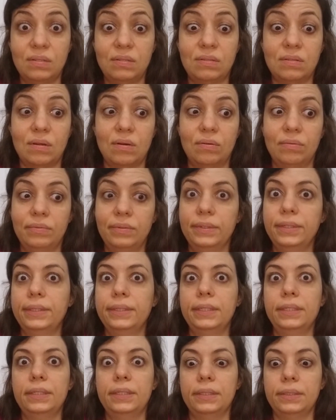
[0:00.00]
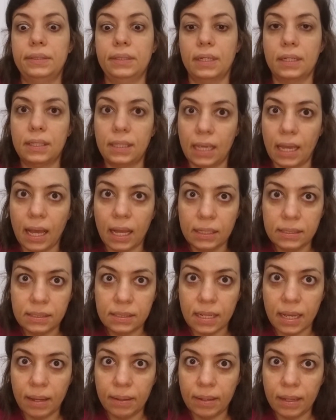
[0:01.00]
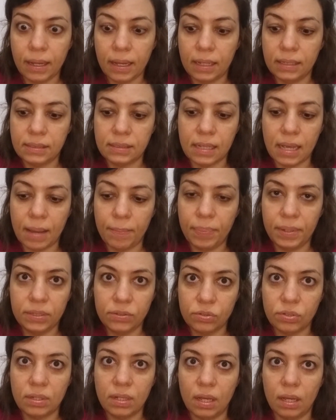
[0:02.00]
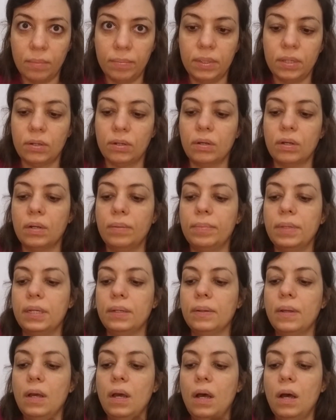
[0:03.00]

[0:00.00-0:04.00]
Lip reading: So nothing has happened to them. You know what I mean?